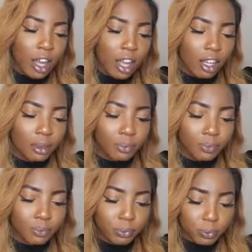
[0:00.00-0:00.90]

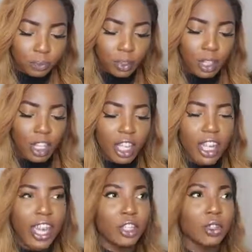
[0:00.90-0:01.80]

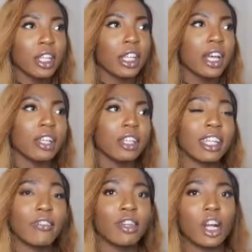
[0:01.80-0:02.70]
and you can get
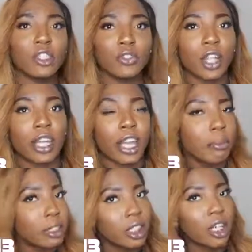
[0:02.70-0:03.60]
gift cards for like
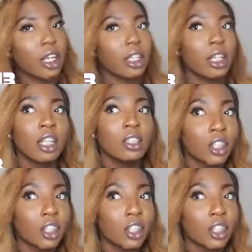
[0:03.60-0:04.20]
Amazon,